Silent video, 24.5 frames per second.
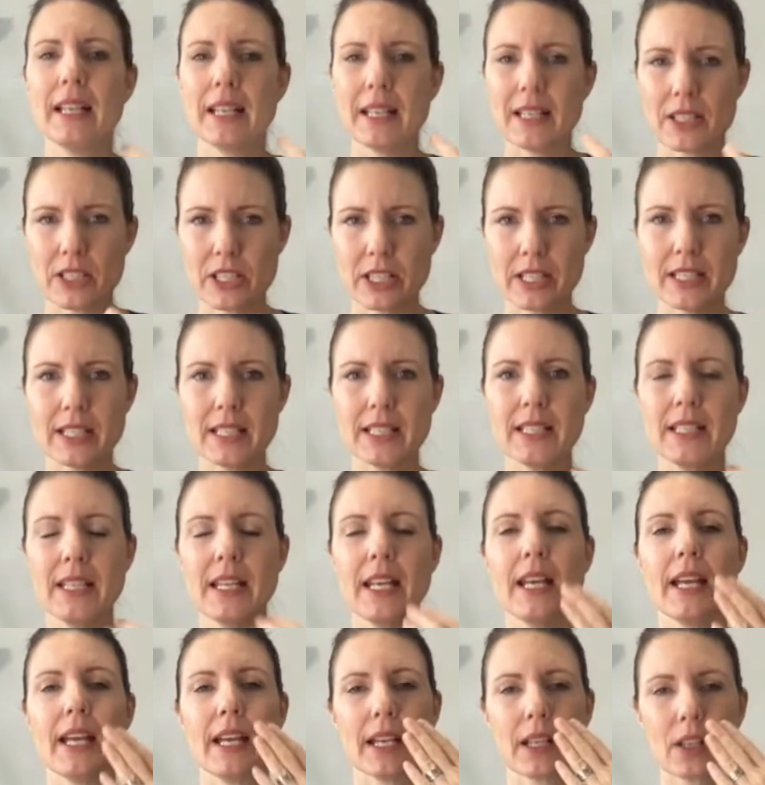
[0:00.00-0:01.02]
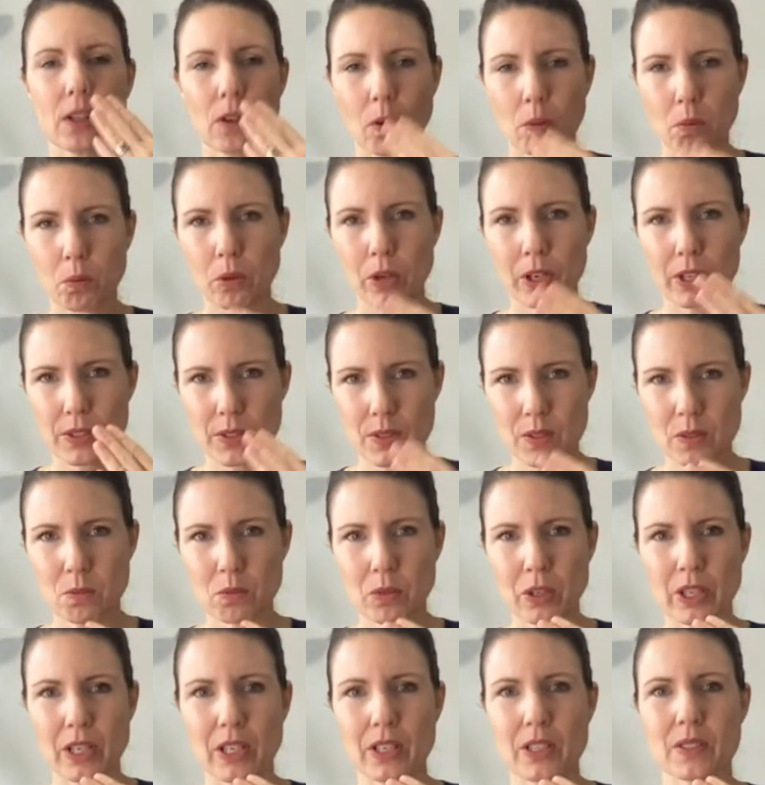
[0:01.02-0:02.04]
She did. It got worse and
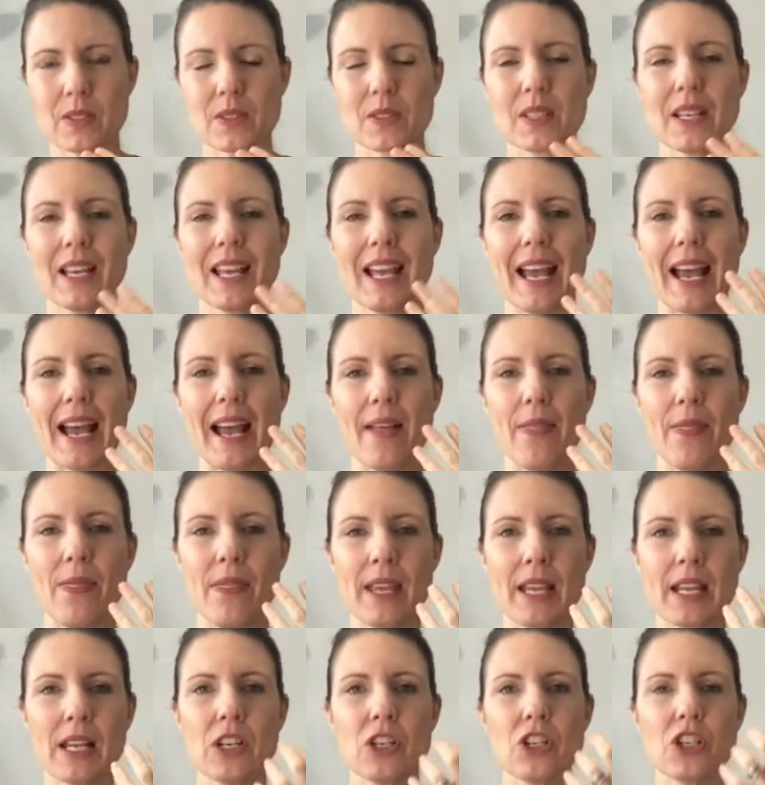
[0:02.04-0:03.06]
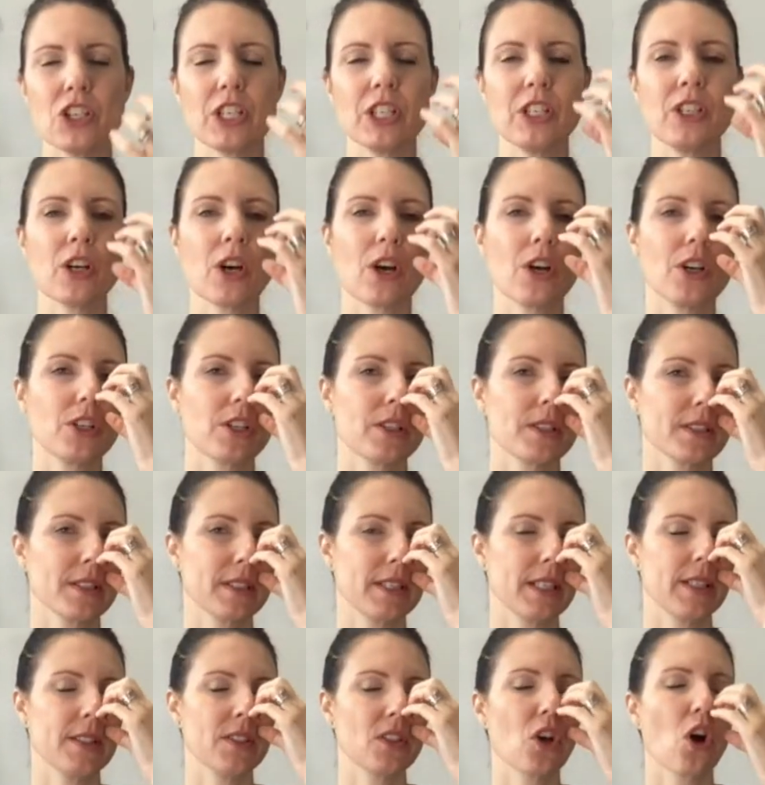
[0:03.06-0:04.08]
worse, and then she noticed
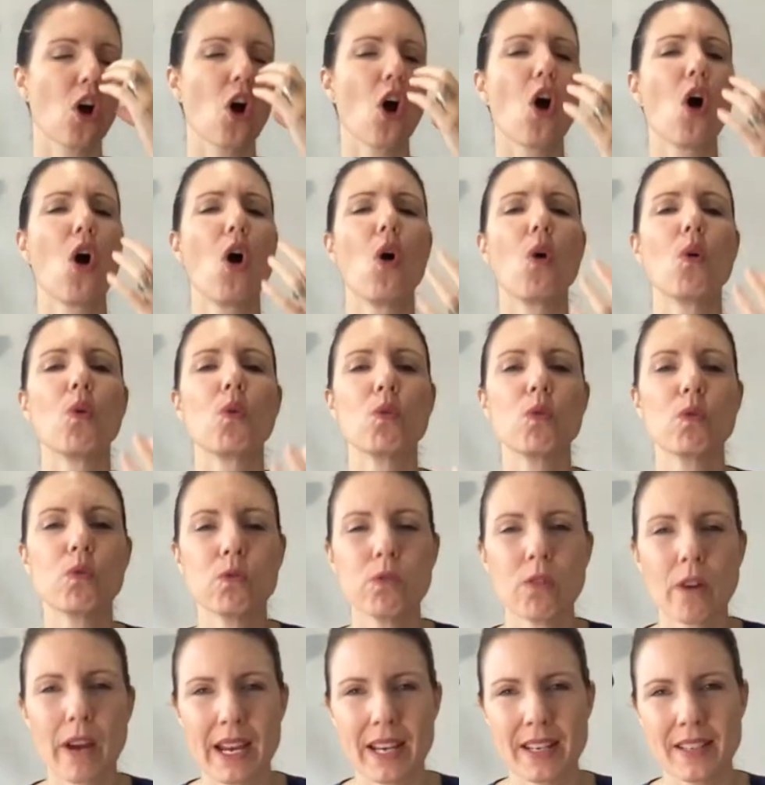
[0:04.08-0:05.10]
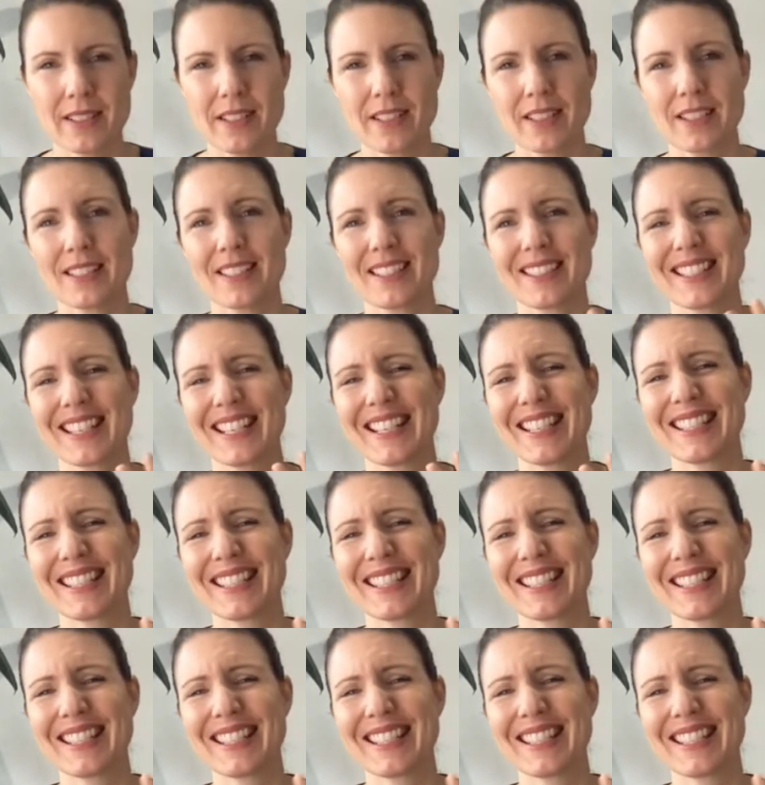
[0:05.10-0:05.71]
this horrendous